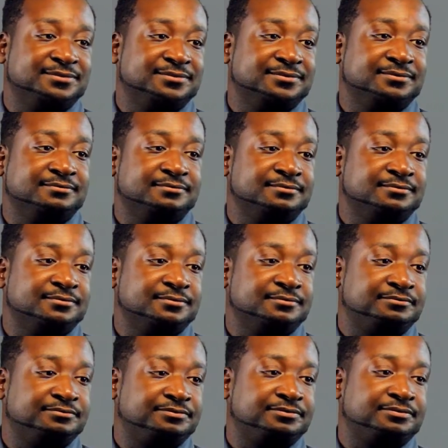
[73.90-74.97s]

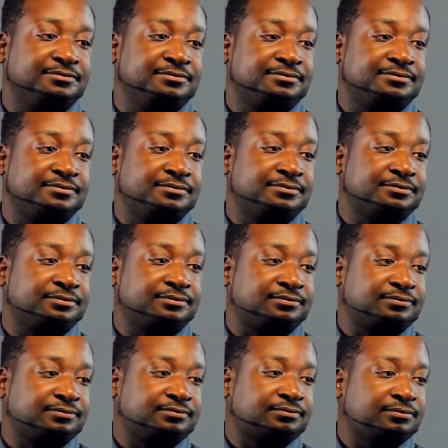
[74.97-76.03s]

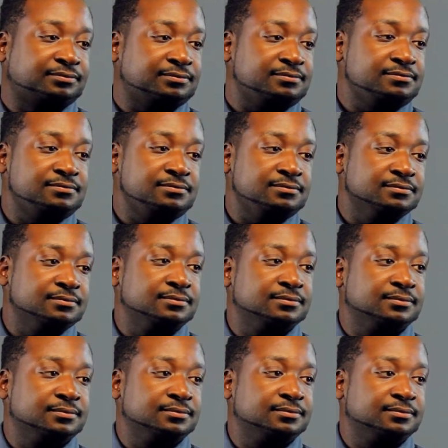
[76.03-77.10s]

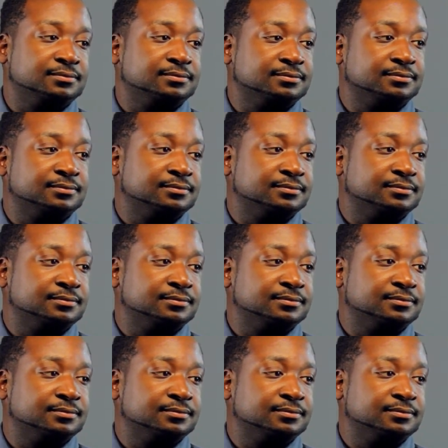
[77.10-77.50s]
(silence)